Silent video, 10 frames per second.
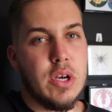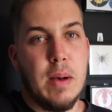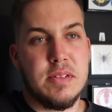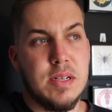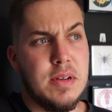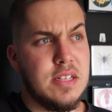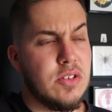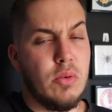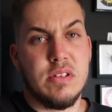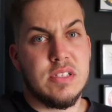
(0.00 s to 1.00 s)
go up to somebody's
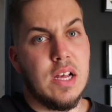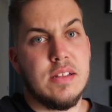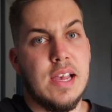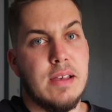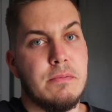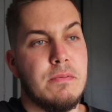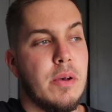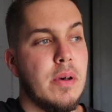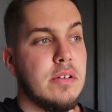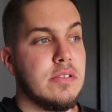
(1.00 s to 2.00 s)
stall and start taking
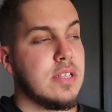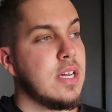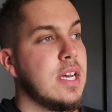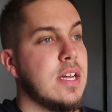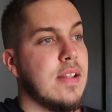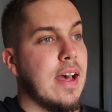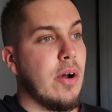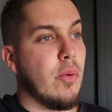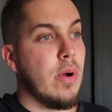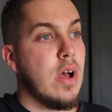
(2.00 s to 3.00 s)
photos.
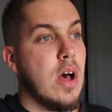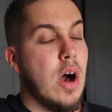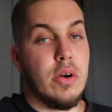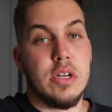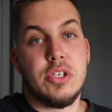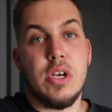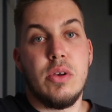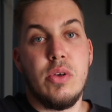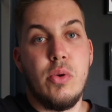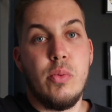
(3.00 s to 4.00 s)
Now, I'm going to show
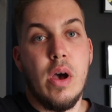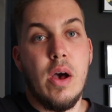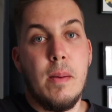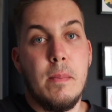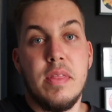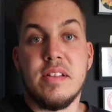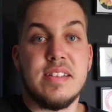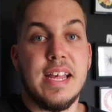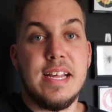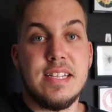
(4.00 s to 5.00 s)
you the
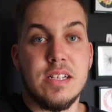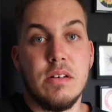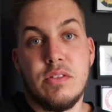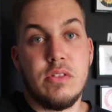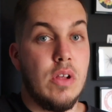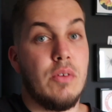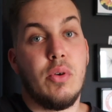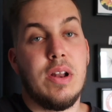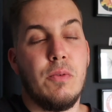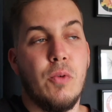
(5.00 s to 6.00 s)
snakes. I'll
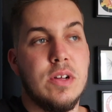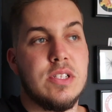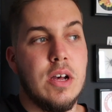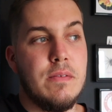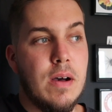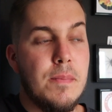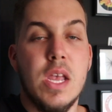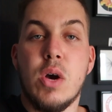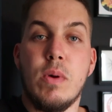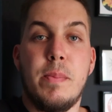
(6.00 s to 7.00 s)
do a little voiceover.
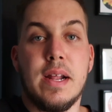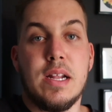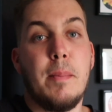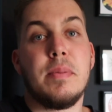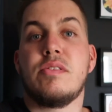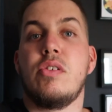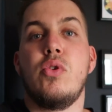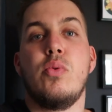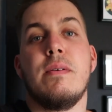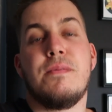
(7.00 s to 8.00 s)
We picked up
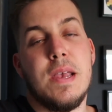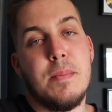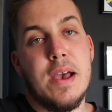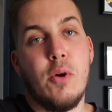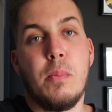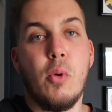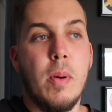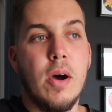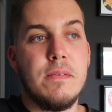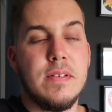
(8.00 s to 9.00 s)
2 female ball
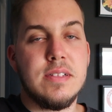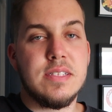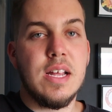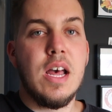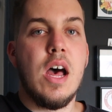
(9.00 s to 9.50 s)
pythons